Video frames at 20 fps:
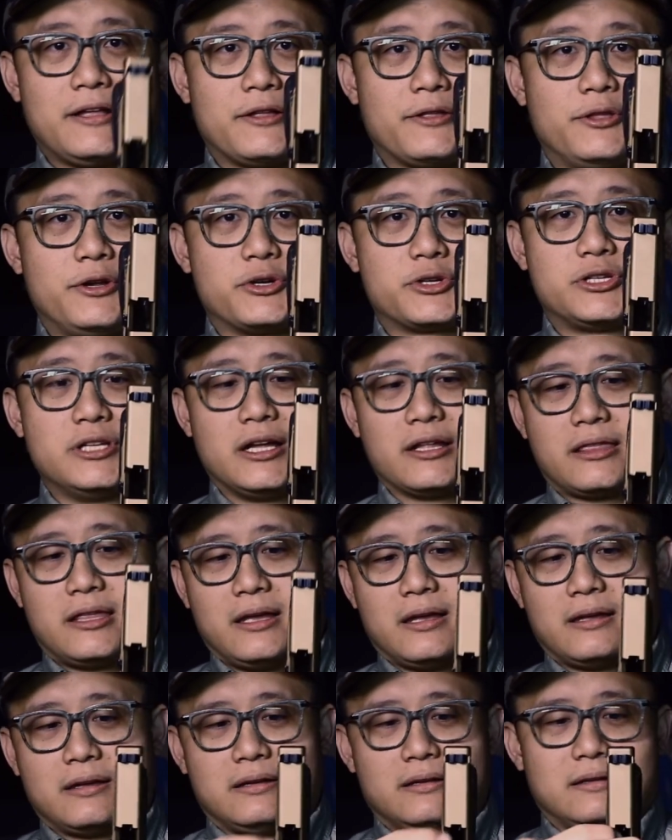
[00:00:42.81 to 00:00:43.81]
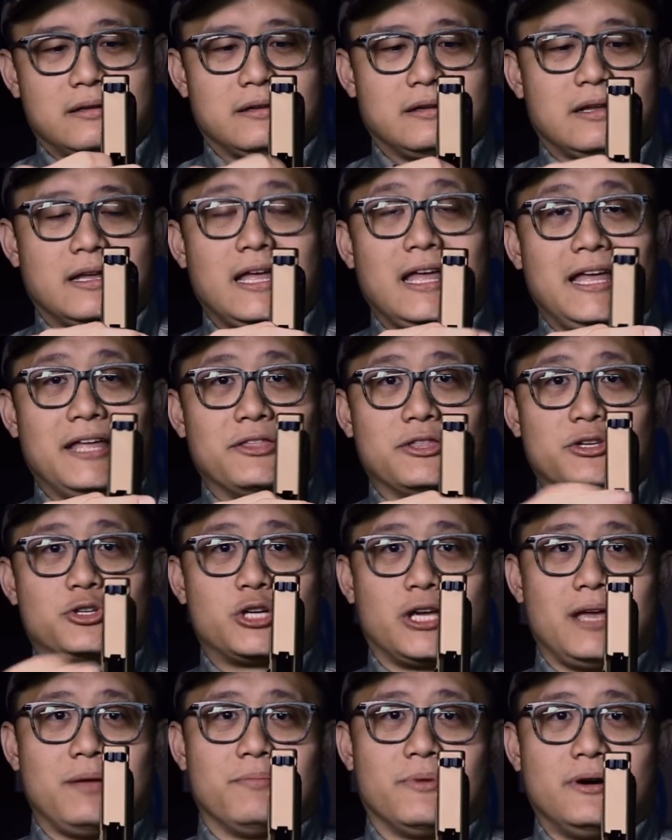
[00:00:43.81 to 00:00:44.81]
There's nothing in the
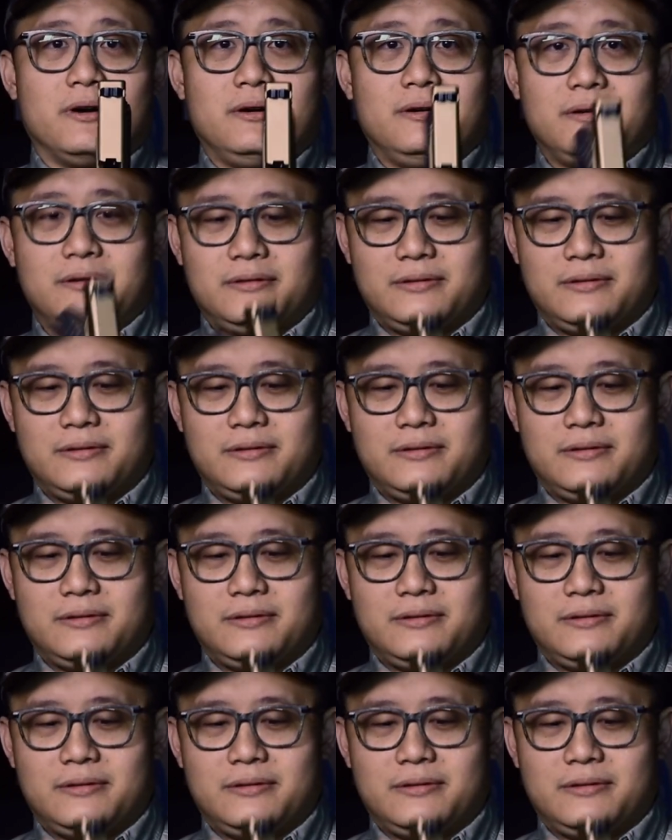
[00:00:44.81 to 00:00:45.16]
chamber,